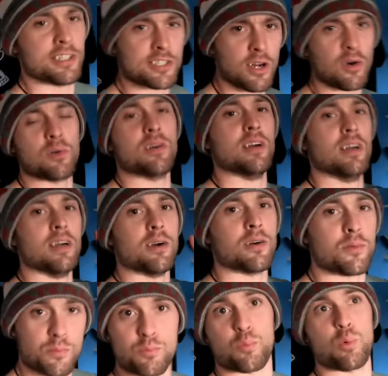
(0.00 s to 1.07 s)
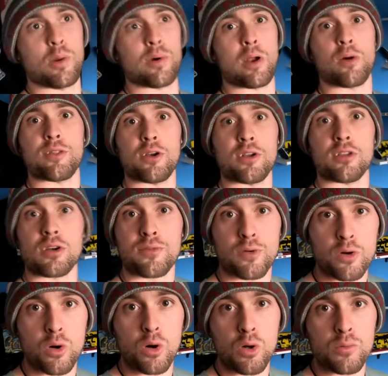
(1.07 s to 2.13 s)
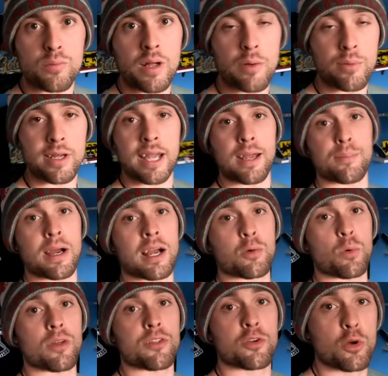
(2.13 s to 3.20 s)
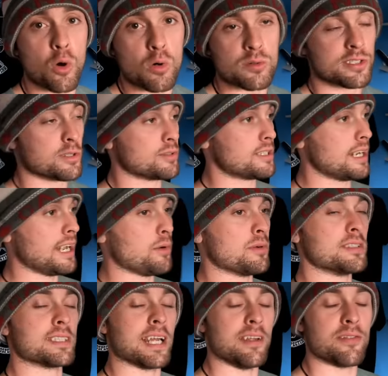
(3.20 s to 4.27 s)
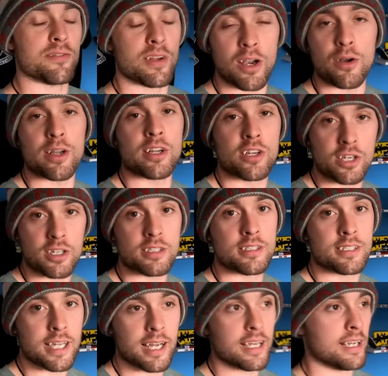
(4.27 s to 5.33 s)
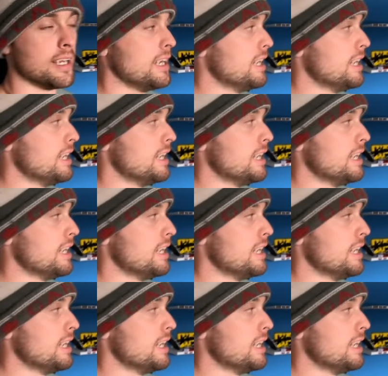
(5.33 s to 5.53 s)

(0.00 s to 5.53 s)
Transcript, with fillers: so, we went out there to look for gold and we came back with gold. So today was a very good day.